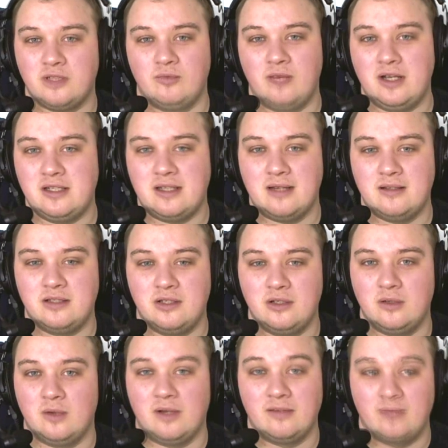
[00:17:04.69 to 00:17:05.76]
Red Dead
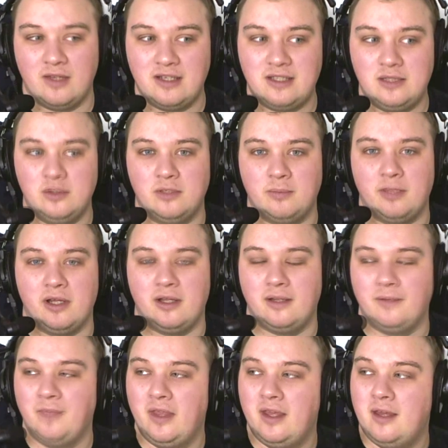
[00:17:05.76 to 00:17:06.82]
2, I still want to buy it,
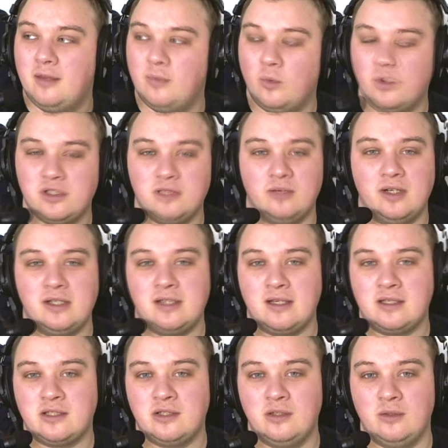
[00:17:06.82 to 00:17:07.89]
but watching Red
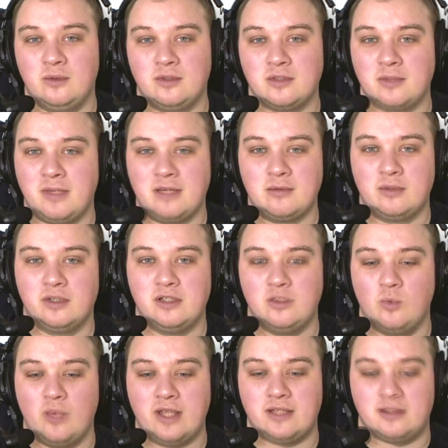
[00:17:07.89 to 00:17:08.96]
Dead 2 it just makes me want to do
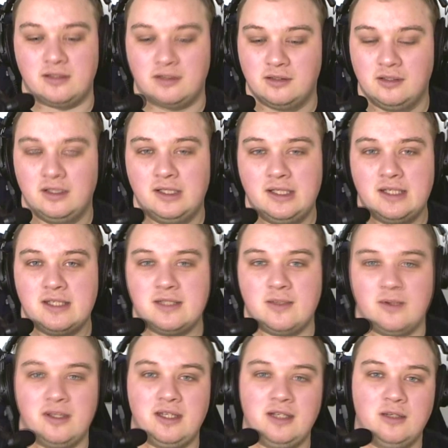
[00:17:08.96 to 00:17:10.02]
Western. So
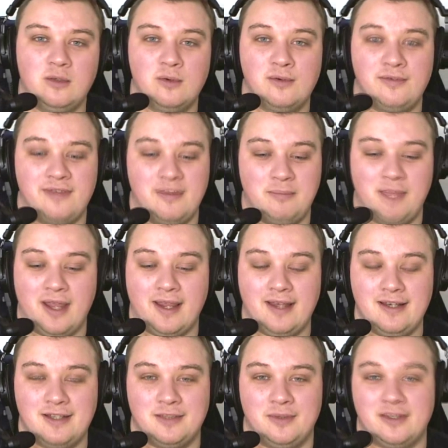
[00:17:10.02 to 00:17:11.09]
I think it will all feed back
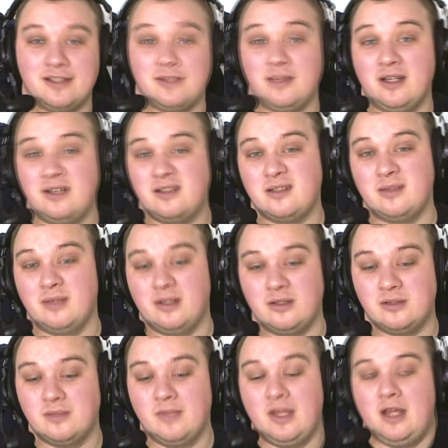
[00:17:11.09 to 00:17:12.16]
into it, so we're going to do some of
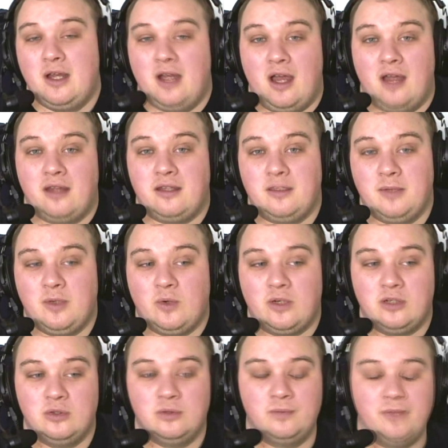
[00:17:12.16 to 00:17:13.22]
those. I think it'll be quite
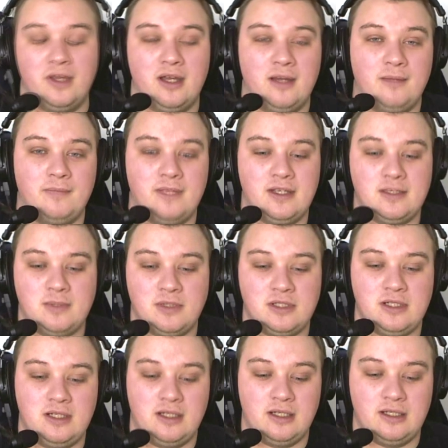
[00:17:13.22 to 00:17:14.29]
cool,
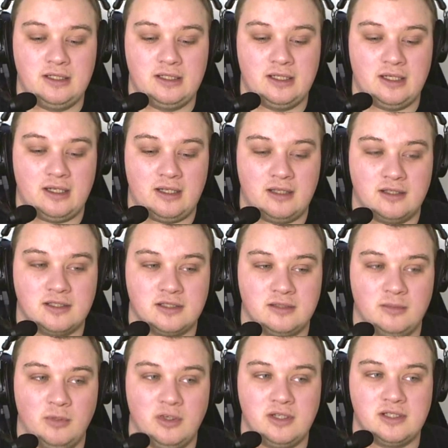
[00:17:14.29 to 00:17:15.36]
especially like the
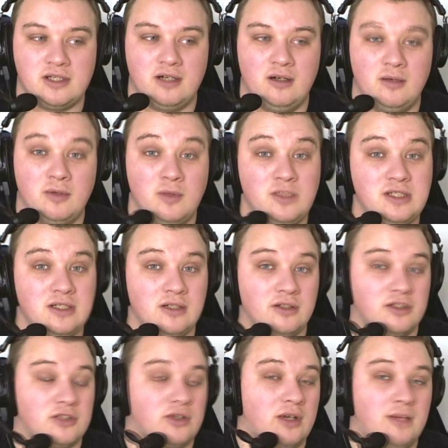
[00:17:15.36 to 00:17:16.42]
modded Skyrim that we did on
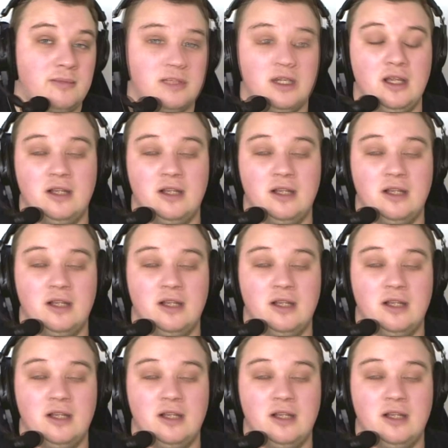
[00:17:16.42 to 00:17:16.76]
the streams